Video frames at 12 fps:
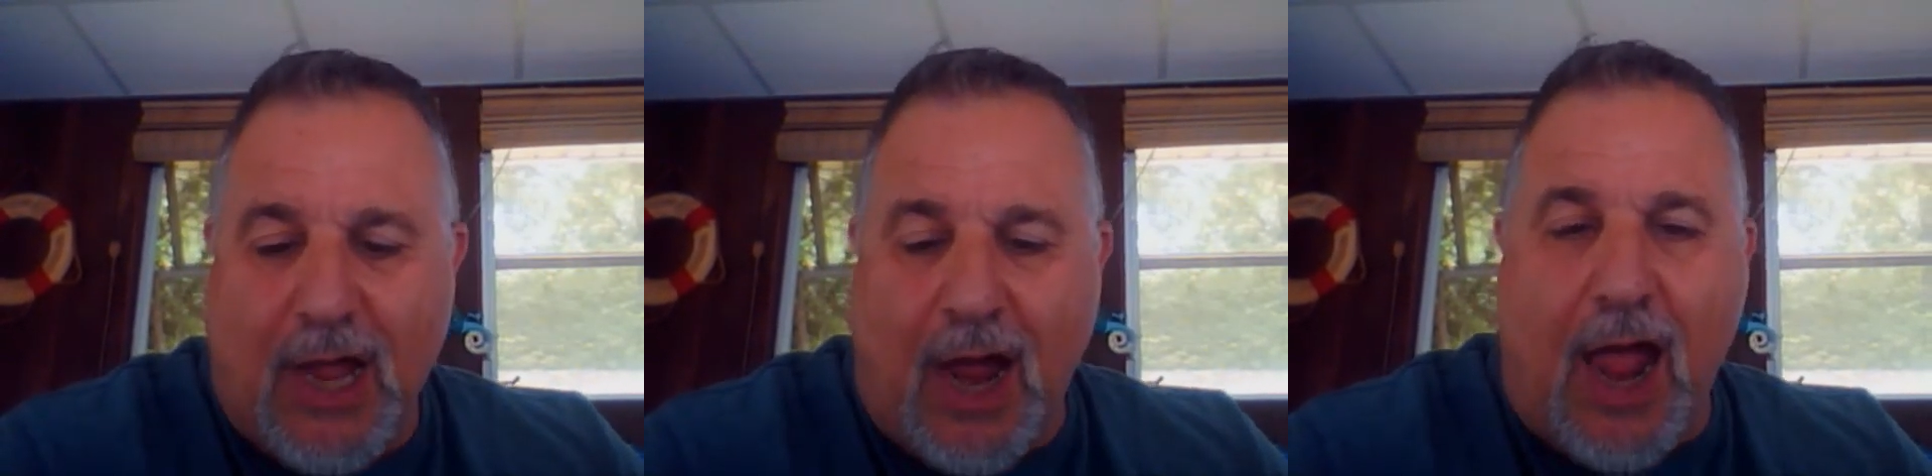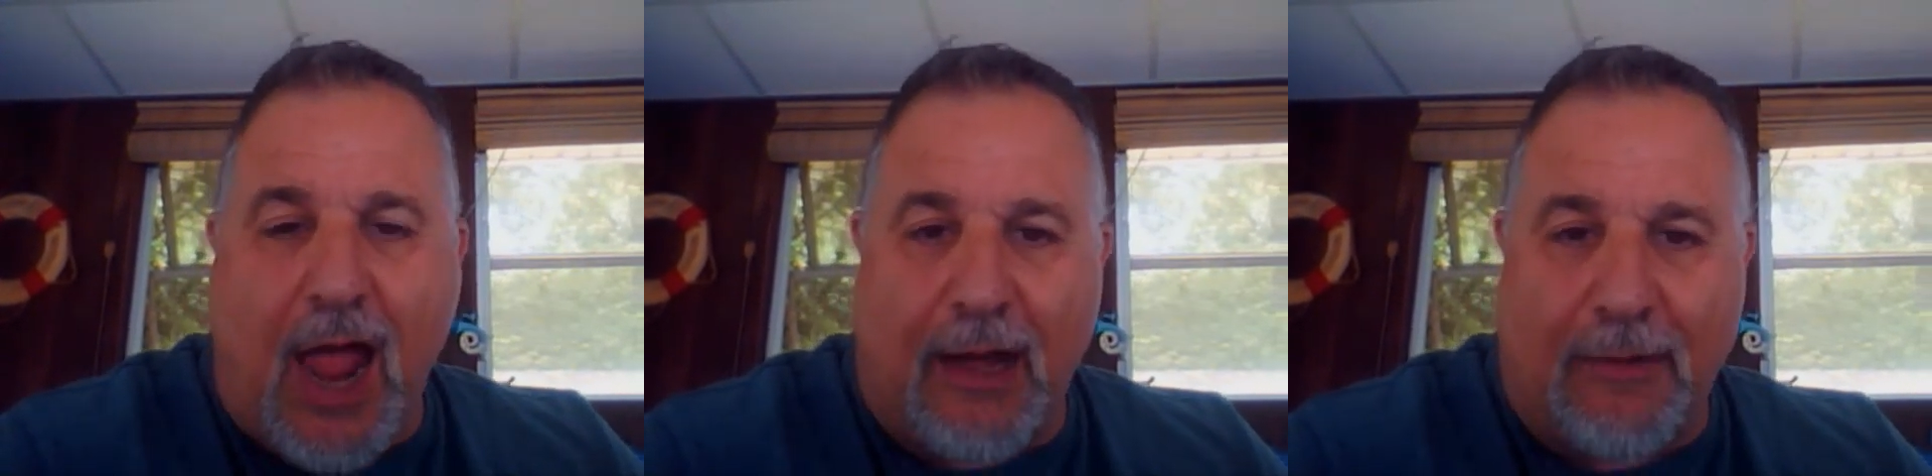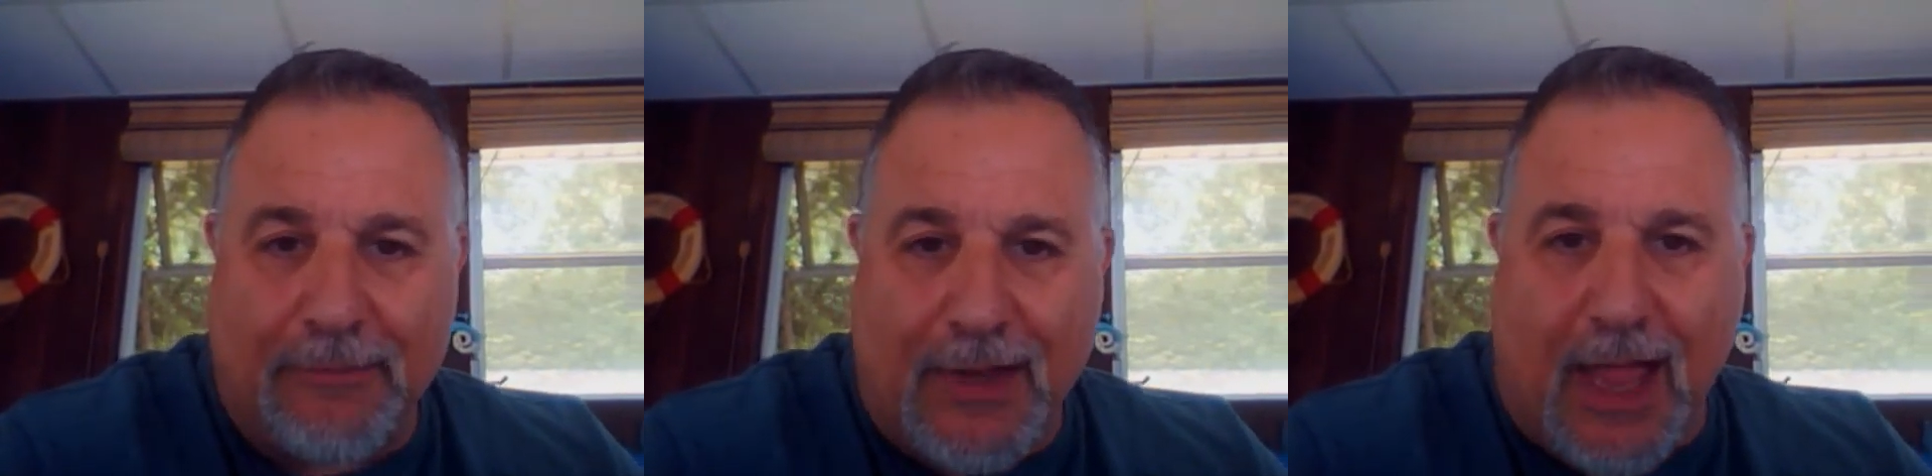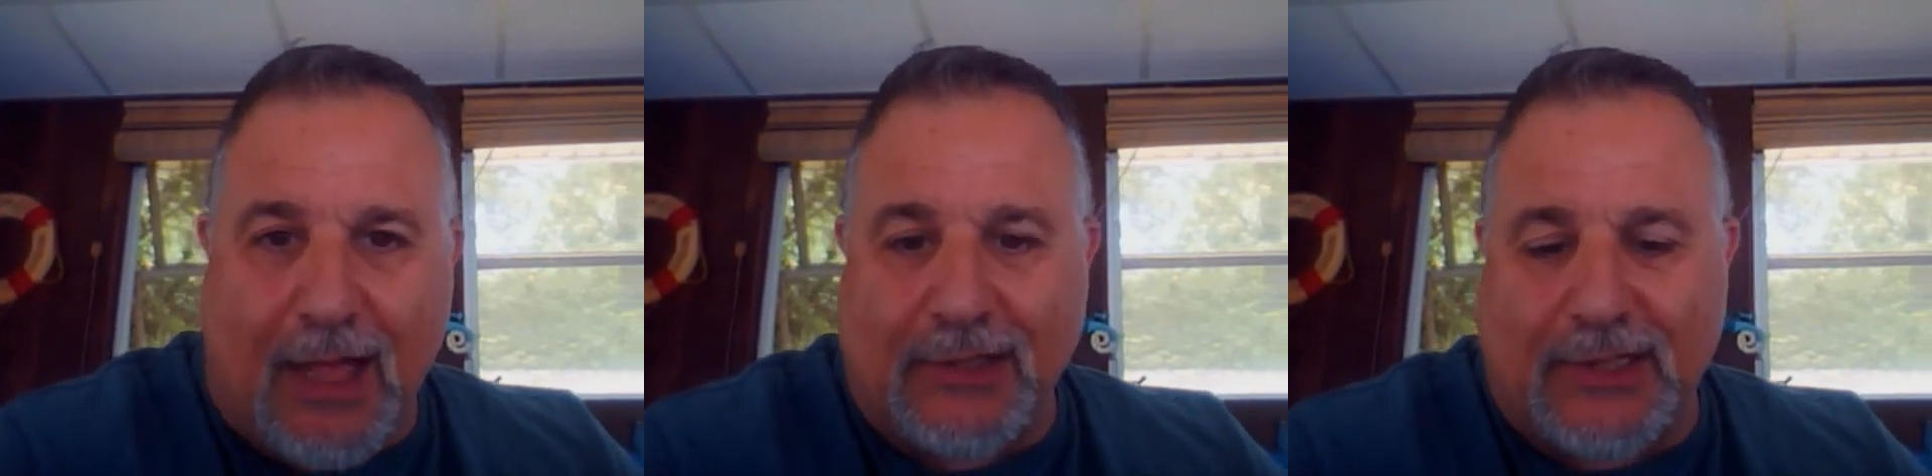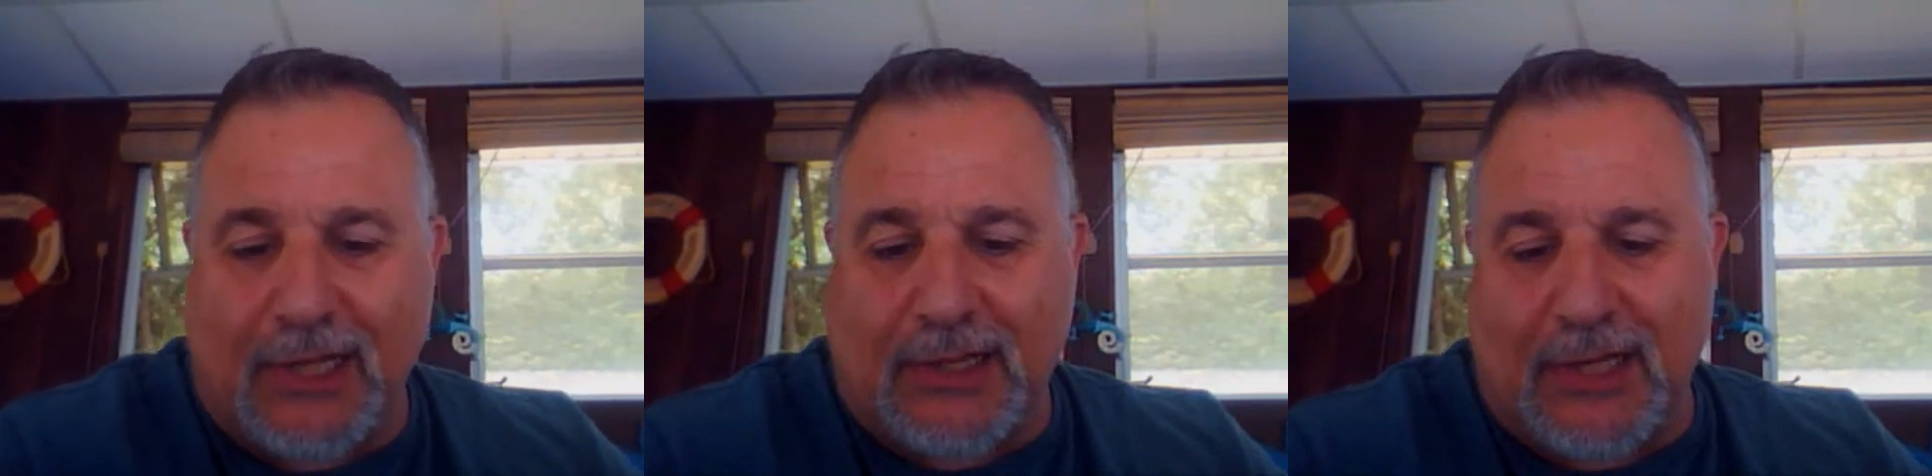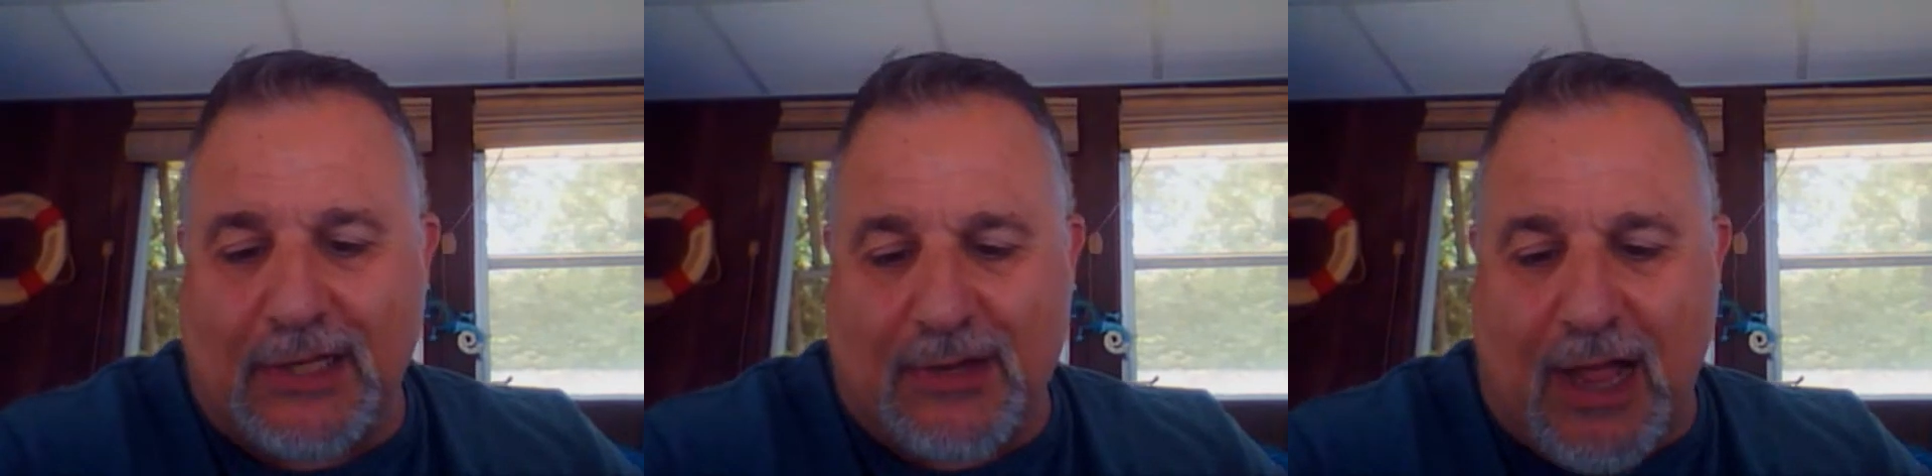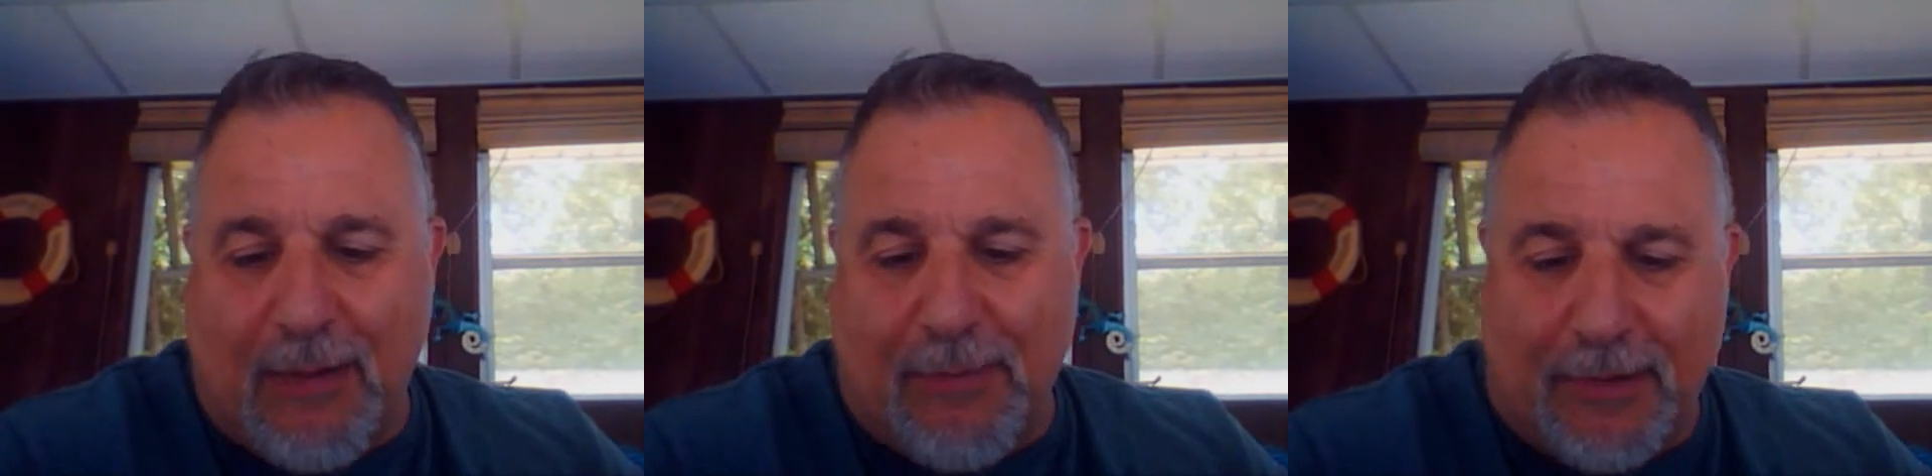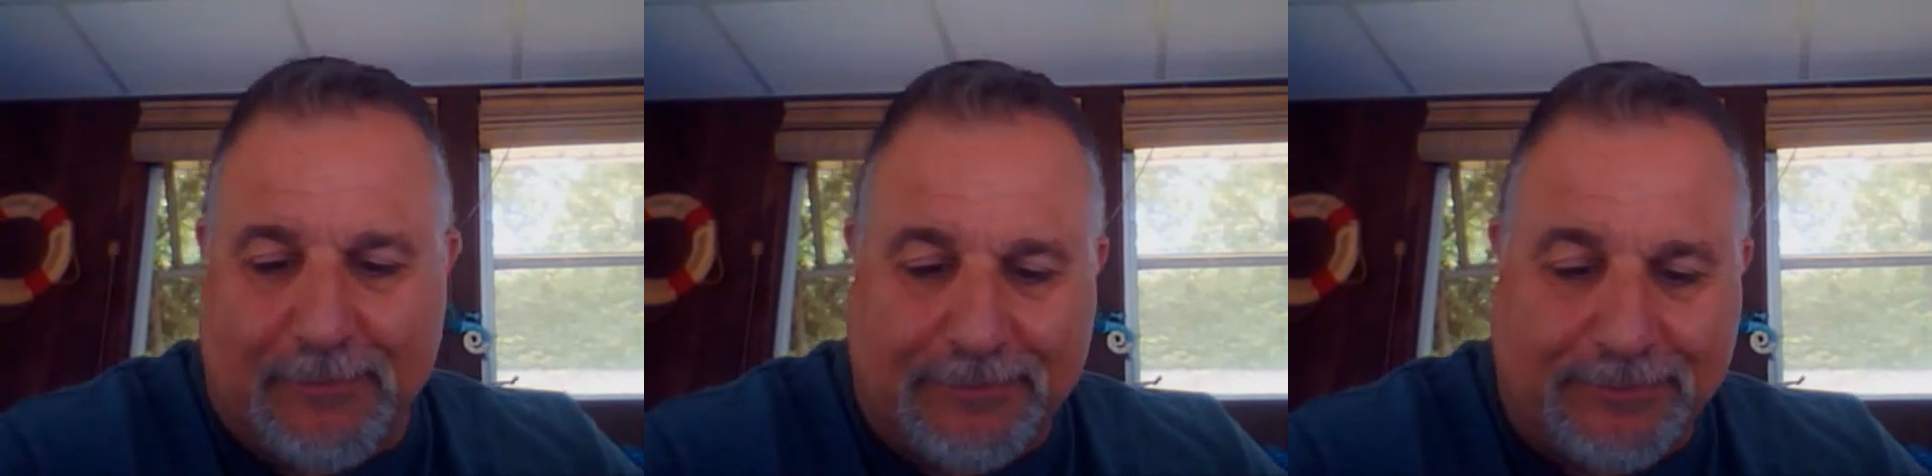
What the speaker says: All right, now let's get to the drama.